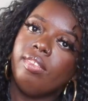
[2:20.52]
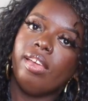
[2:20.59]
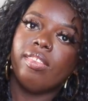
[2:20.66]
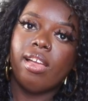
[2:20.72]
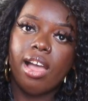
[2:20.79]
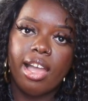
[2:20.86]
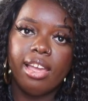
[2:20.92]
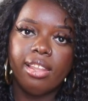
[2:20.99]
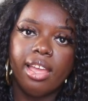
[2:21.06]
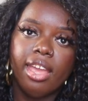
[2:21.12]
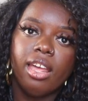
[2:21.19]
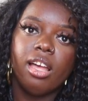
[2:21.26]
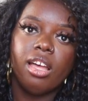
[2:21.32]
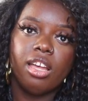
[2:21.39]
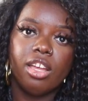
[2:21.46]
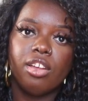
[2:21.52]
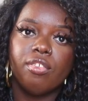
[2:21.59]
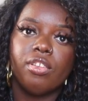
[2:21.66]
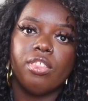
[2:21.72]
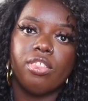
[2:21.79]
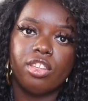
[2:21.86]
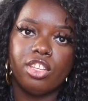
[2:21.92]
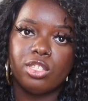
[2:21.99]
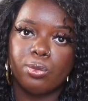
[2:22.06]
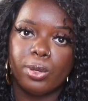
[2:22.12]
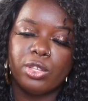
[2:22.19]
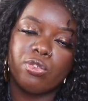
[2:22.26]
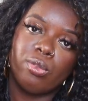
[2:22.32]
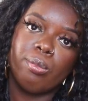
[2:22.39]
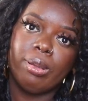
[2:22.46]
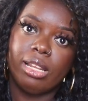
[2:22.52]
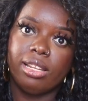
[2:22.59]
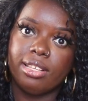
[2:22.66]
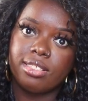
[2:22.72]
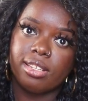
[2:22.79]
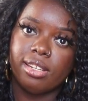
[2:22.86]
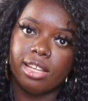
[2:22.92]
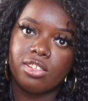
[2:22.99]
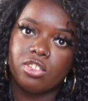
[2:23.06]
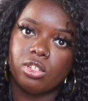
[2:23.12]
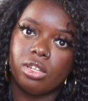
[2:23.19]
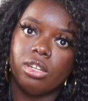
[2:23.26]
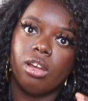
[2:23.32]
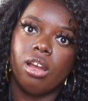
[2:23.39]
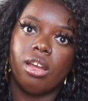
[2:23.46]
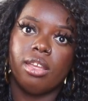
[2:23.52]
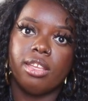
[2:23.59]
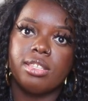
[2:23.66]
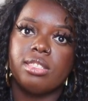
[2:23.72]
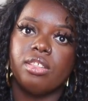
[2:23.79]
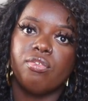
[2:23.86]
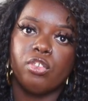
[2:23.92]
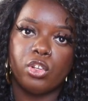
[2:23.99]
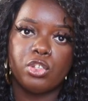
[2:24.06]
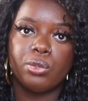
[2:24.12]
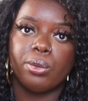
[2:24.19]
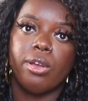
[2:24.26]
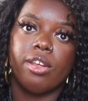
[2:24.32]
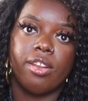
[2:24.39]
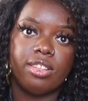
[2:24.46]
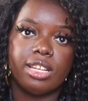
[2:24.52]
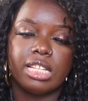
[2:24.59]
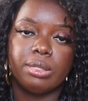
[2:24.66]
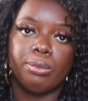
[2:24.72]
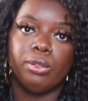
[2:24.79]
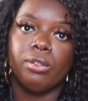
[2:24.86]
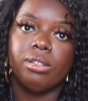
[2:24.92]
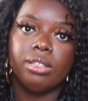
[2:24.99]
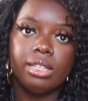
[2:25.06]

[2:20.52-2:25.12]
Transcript: Now the highlight of these wigs from the Butta Lace collection is the virtual undetectable